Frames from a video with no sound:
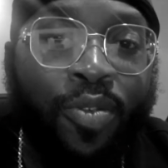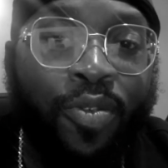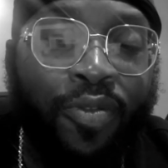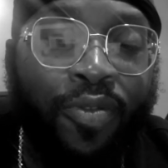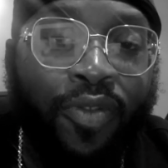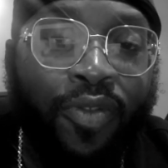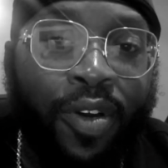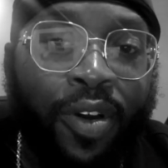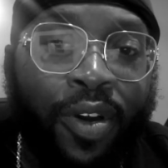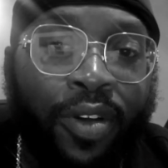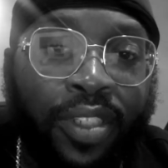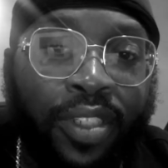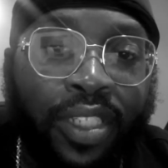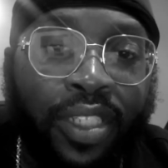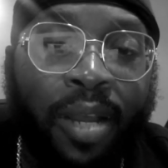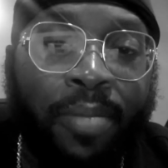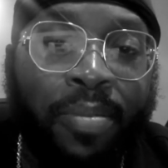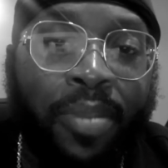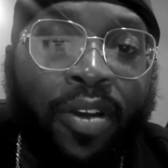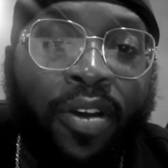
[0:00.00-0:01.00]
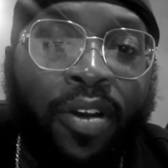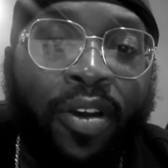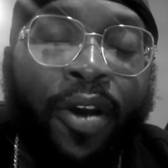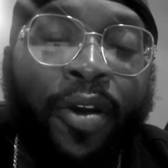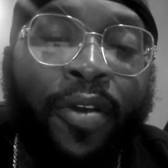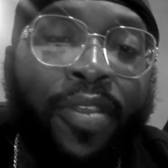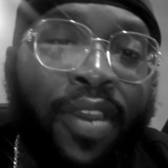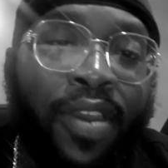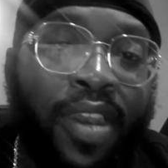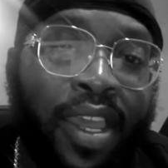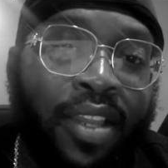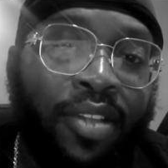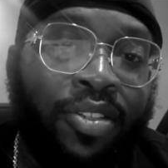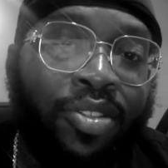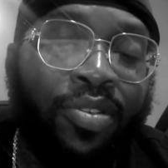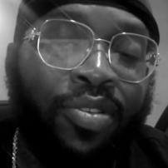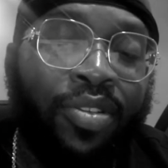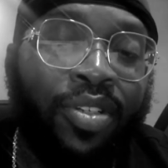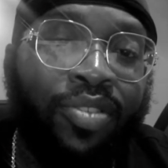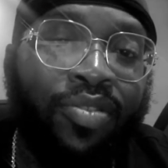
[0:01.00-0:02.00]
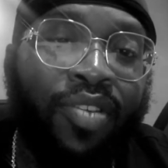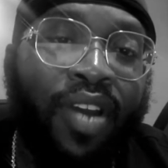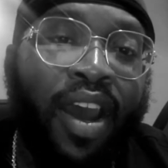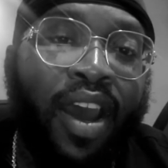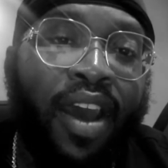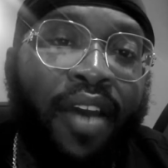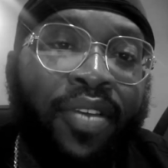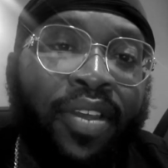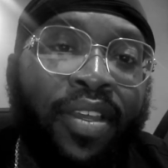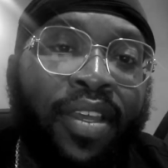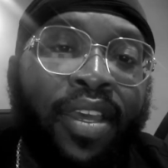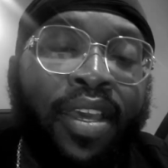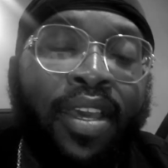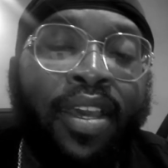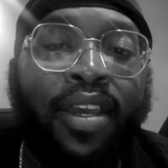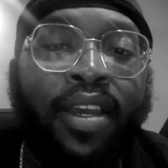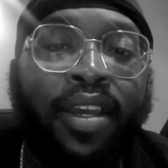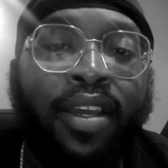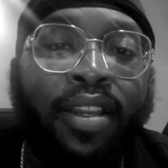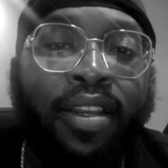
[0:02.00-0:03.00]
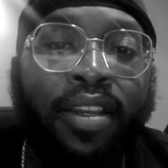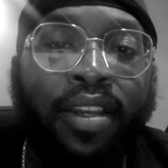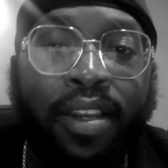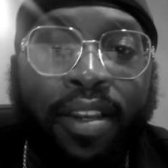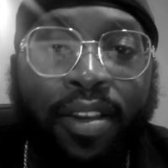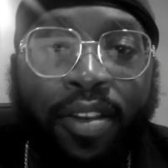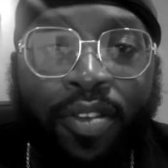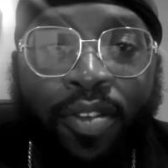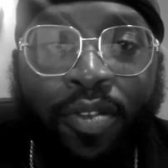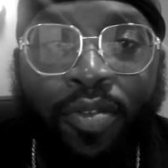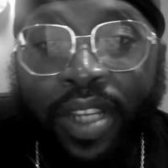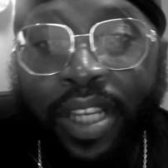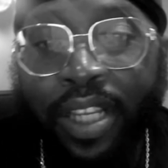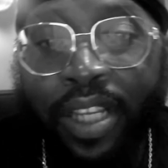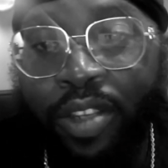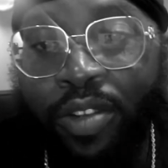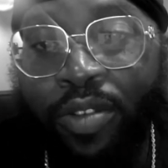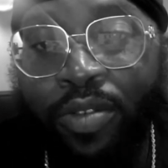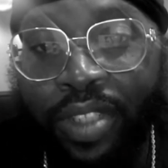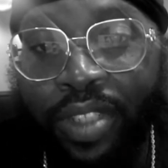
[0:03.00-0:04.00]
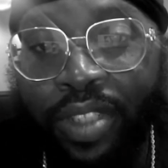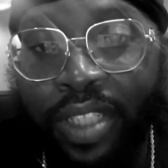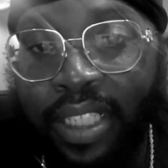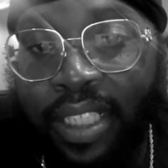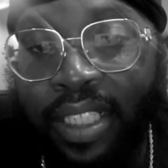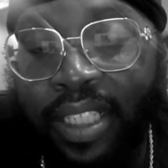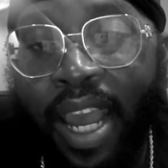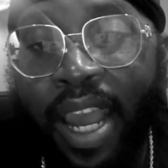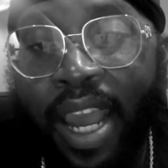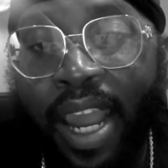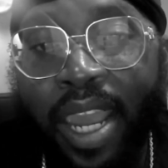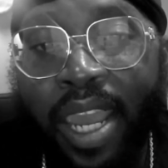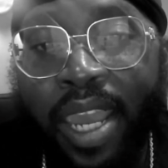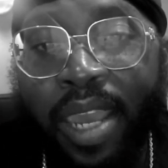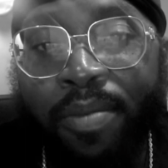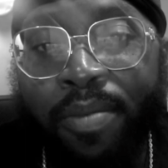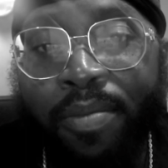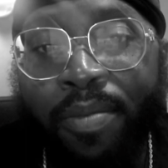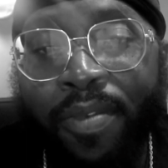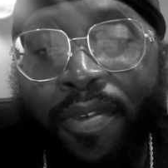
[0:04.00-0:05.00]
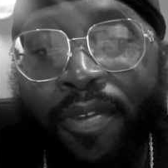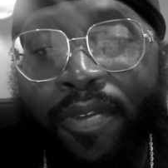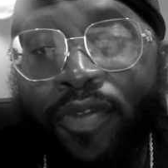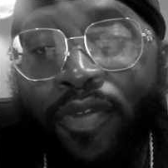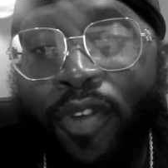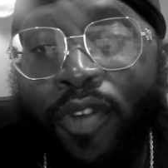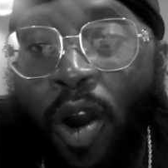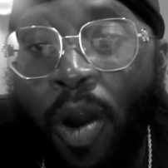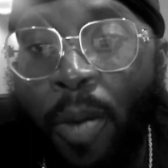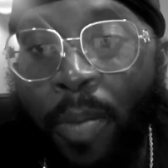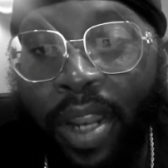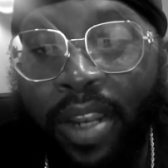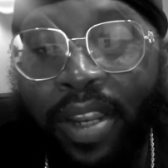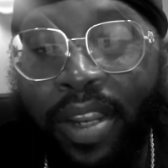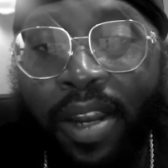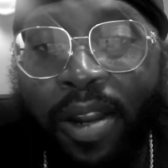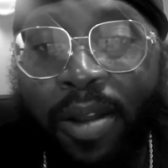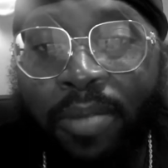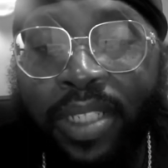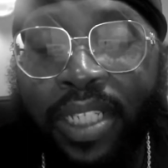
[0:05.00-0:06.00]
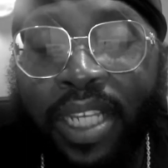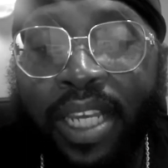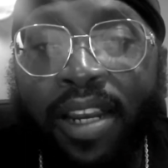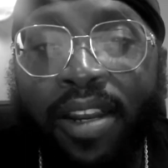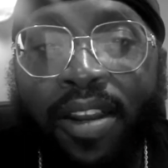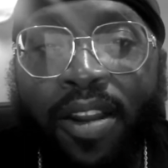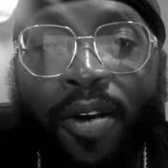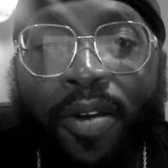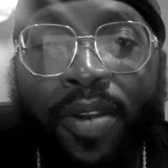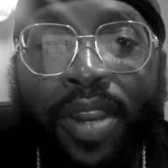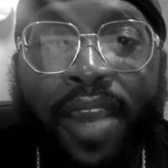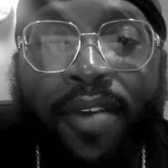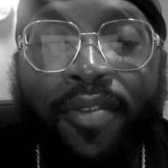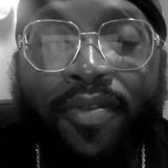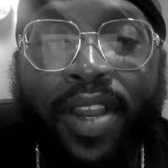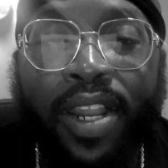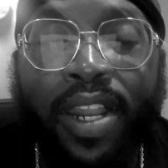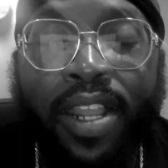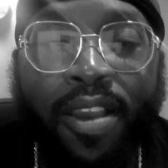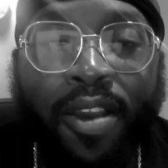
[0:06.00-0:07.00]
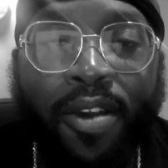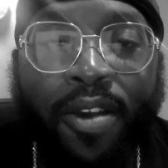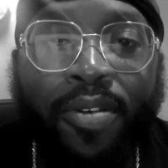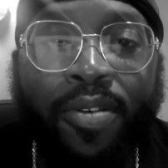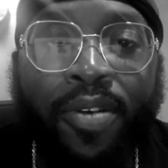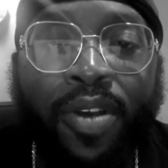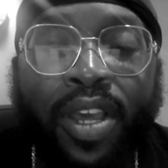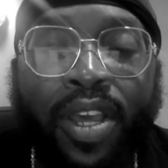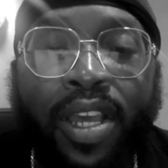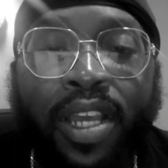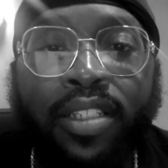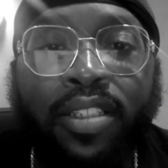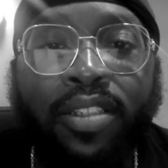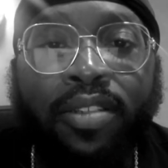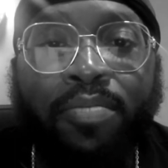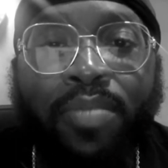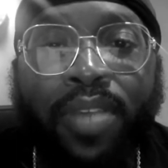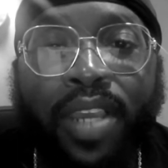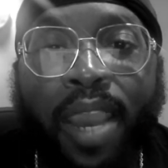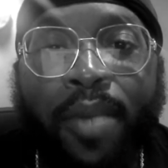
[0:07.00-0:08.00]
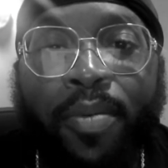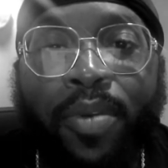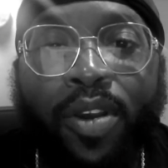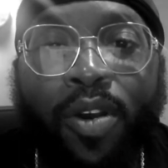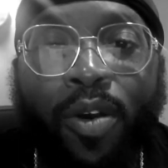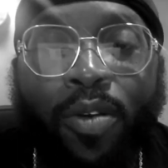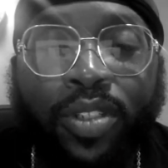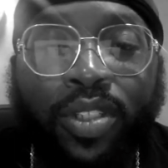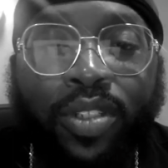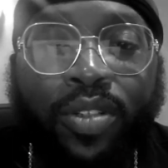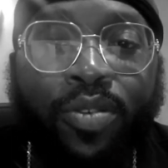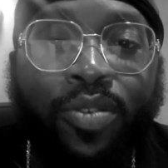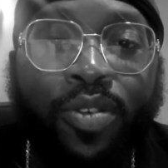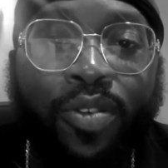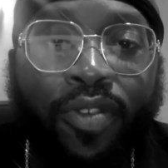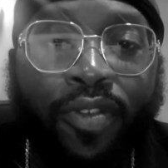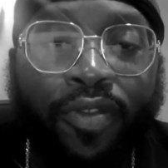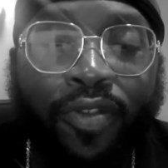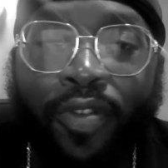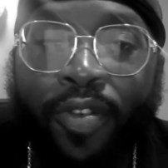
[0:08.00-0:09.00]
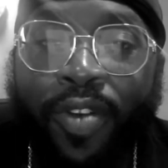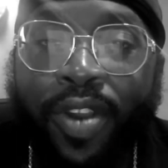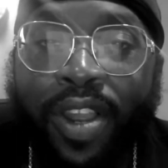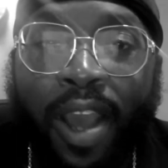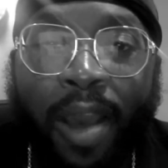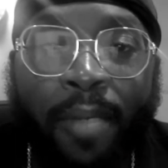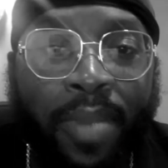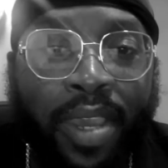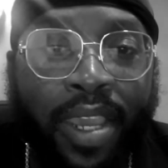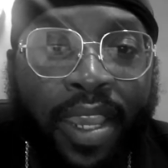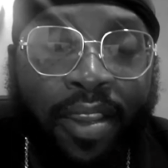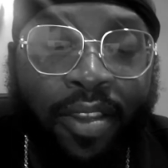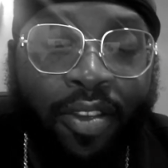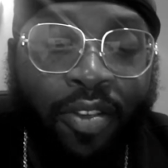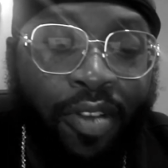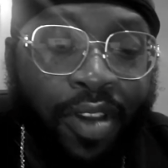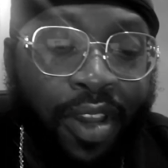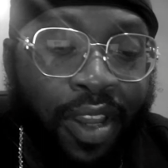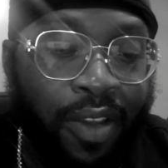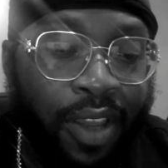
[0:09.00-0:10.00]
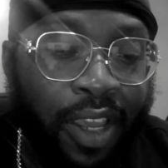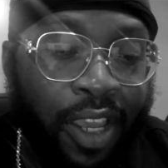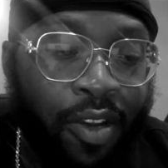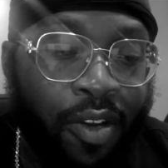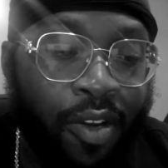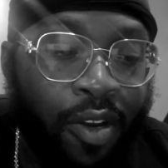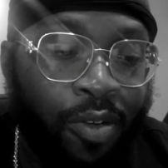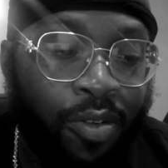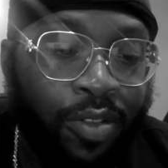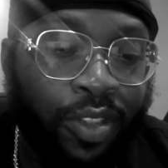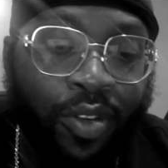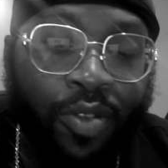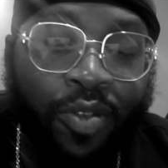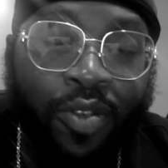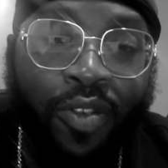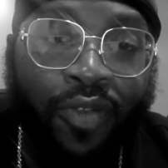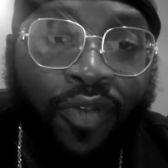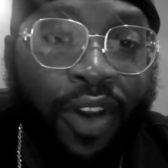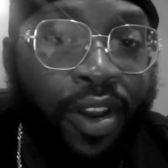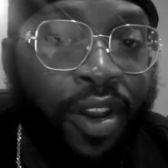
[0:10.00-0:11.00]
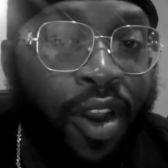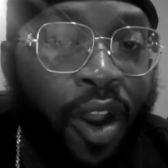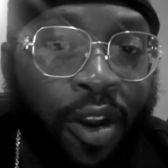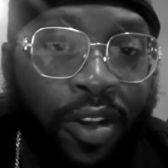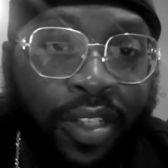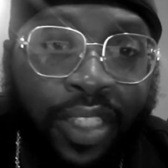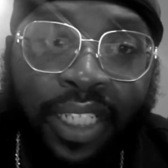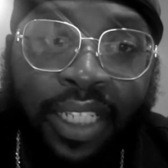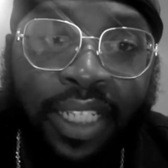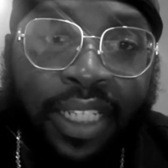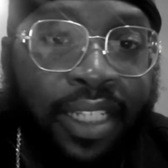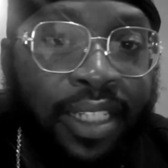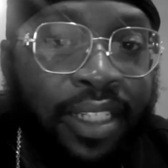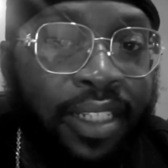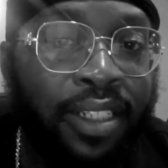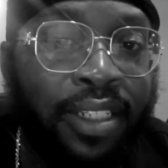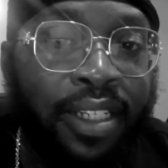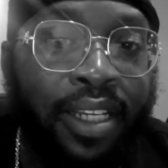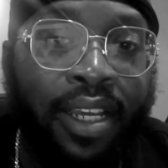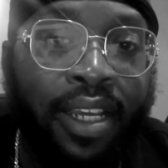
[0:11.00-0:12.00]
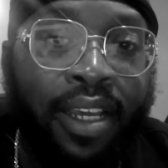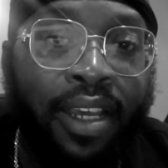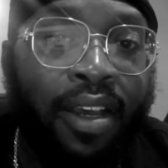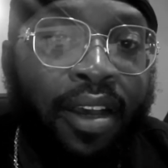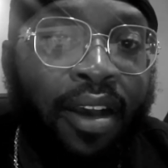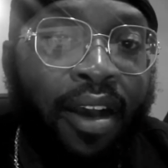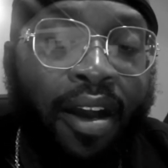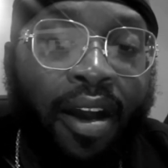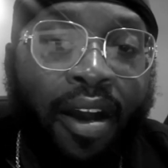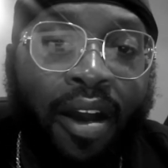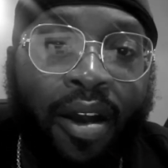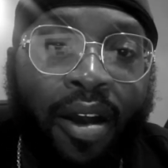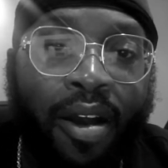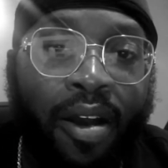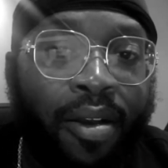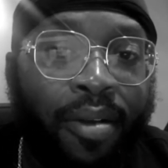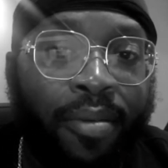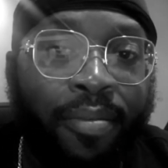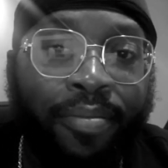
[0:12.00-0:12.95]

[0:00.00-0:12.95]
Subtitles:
for something other than truck driving, you can use this same formula that I'm telling on that video to be able to go to school for free. I mean, it can go to school for nursing, um,